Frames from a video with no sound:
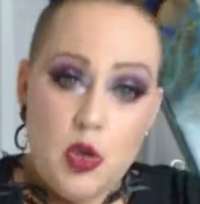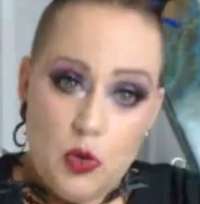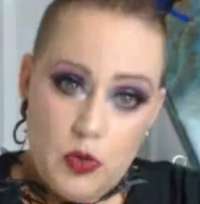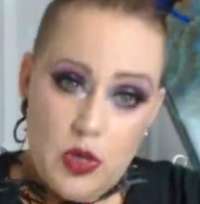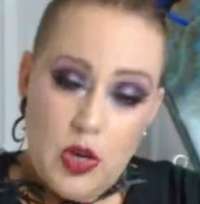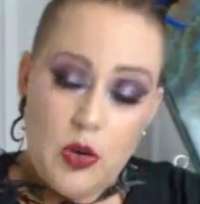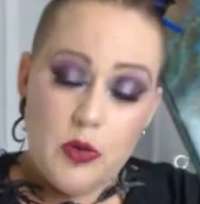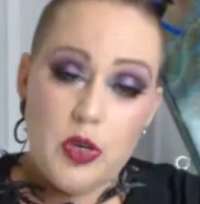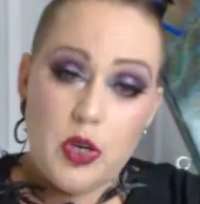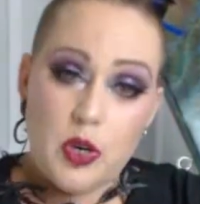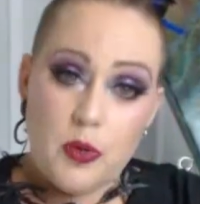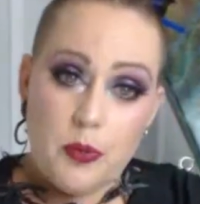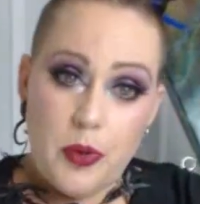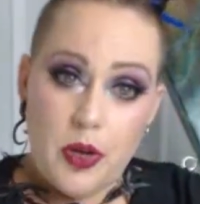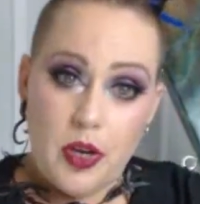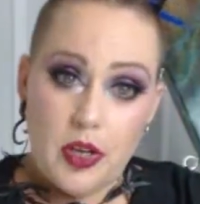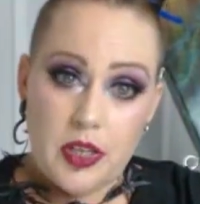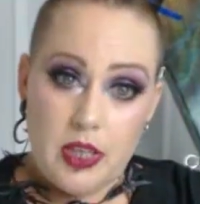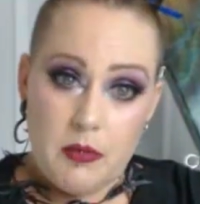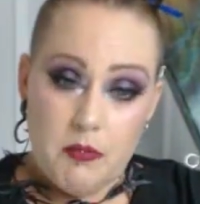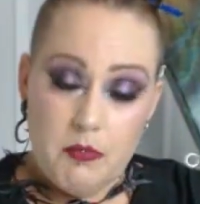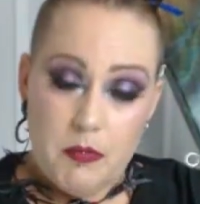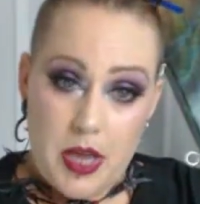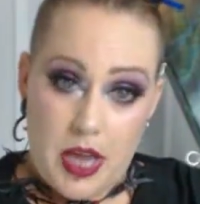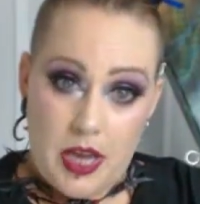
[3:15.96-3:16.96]
you know your
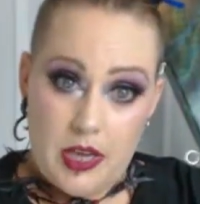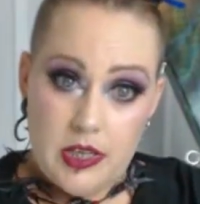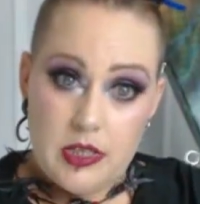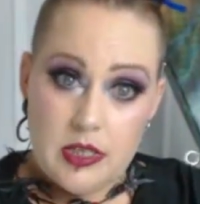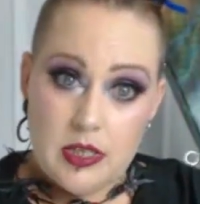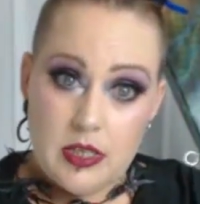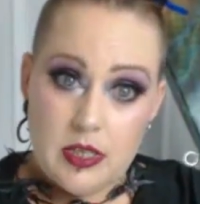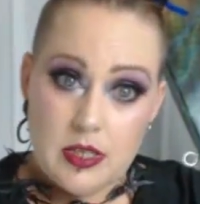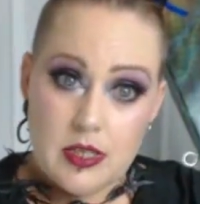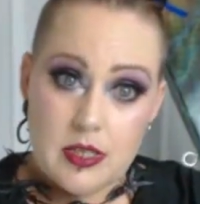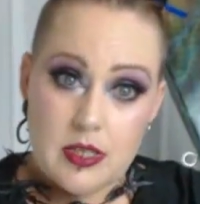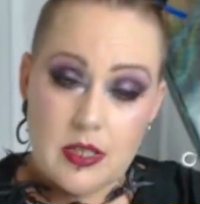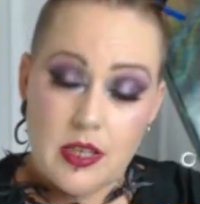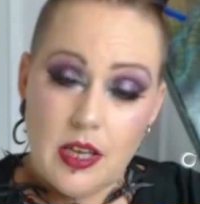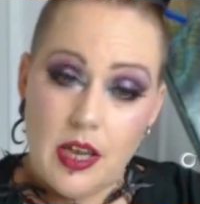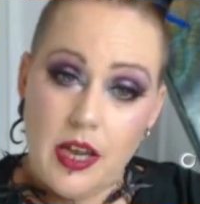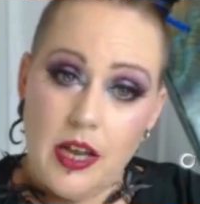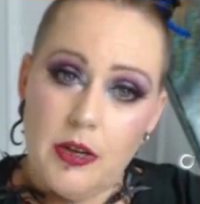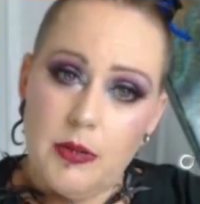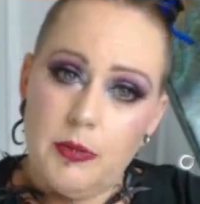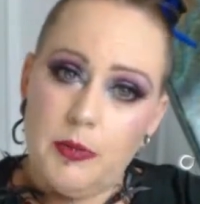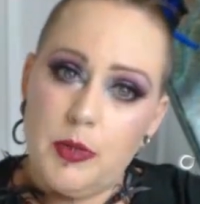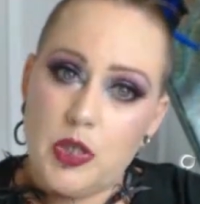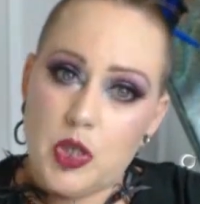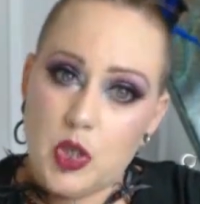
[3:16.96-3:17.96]
body best,
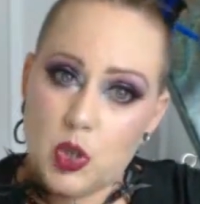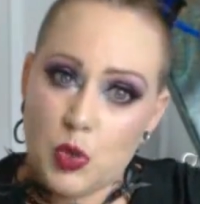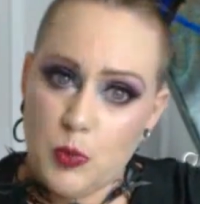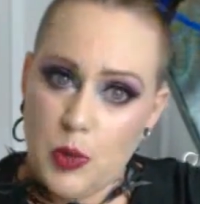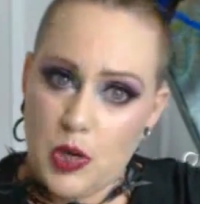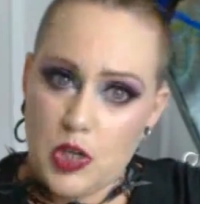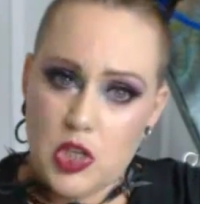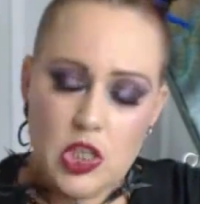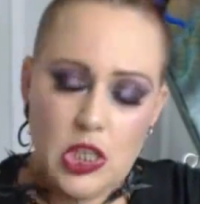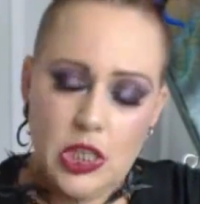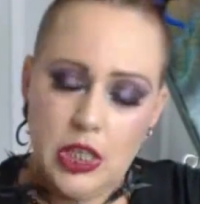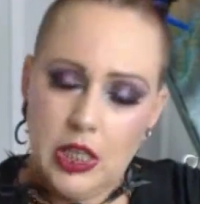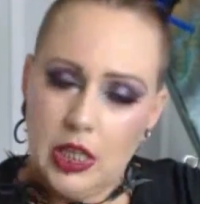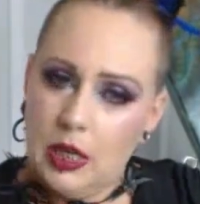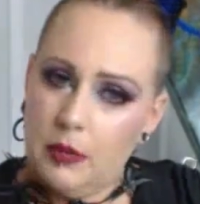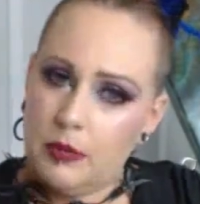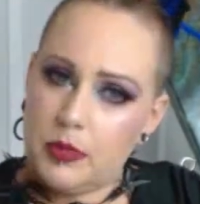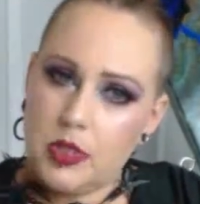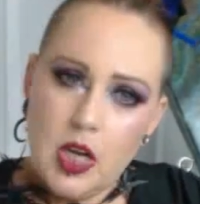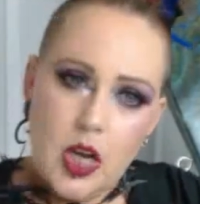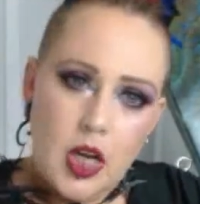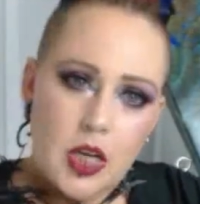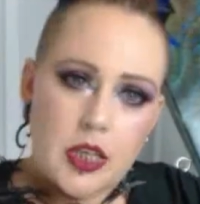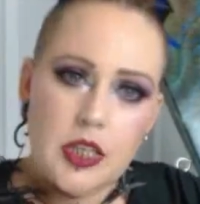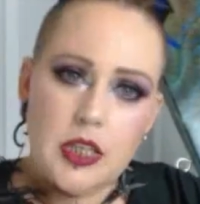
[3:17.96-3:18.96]
especially, and
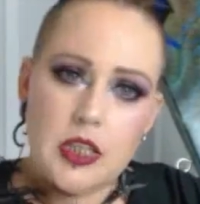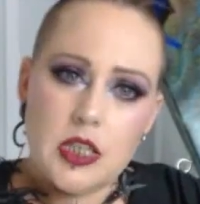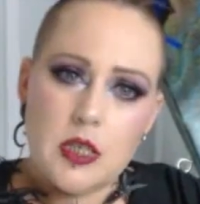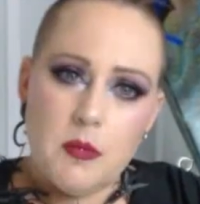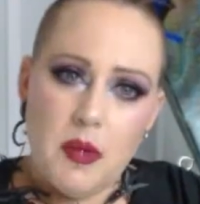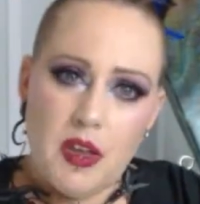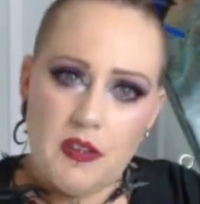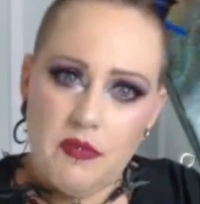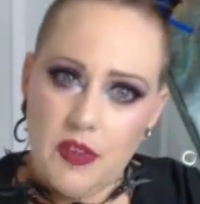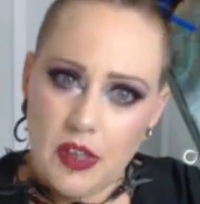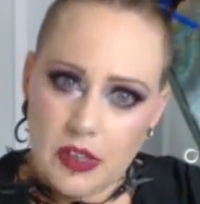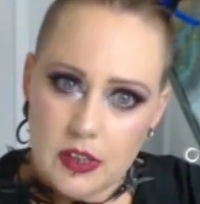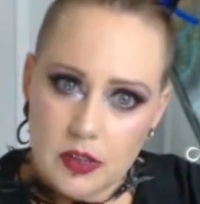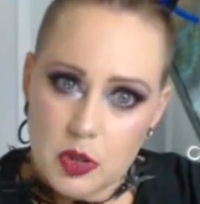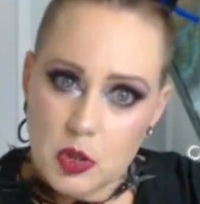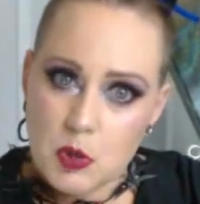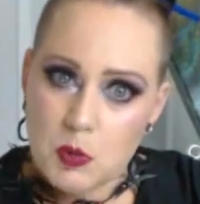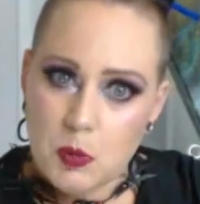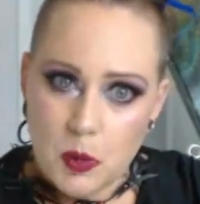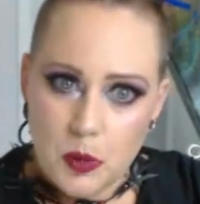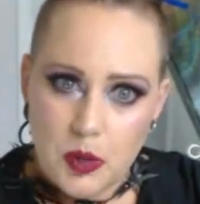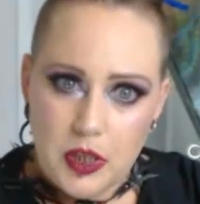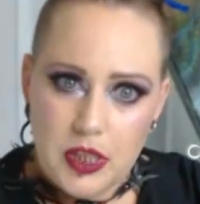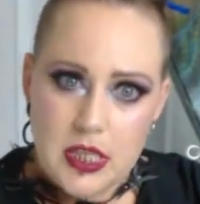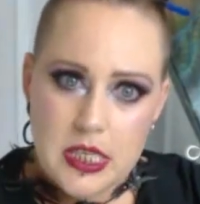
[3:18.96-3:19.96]
I'm talking to my fellow
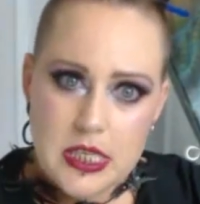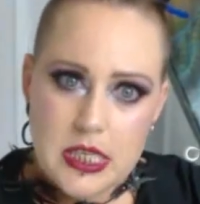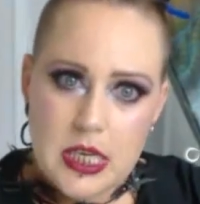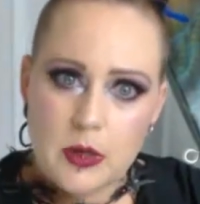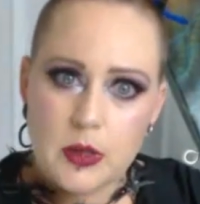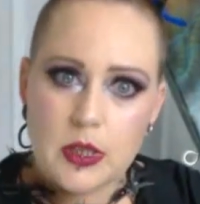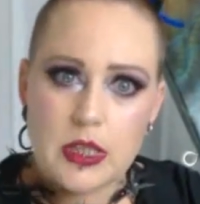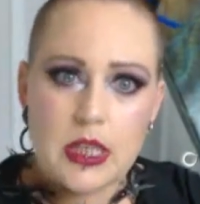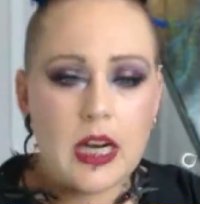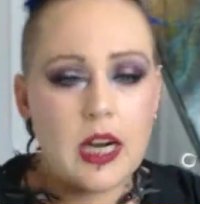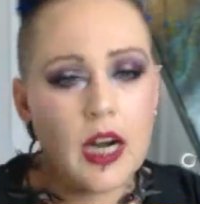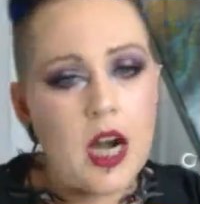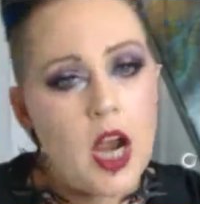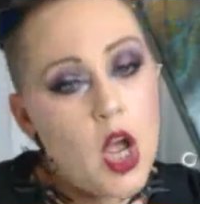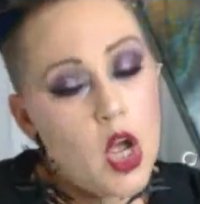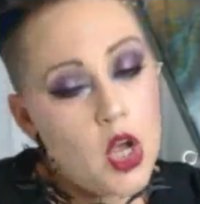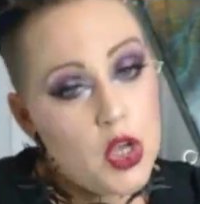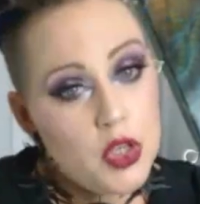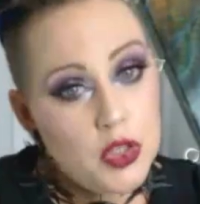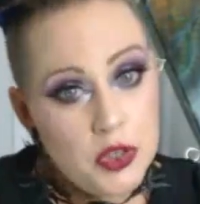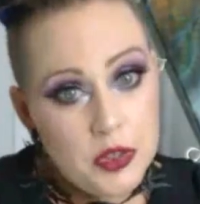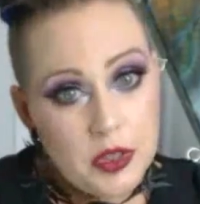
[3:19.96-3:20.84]
spoonies out there,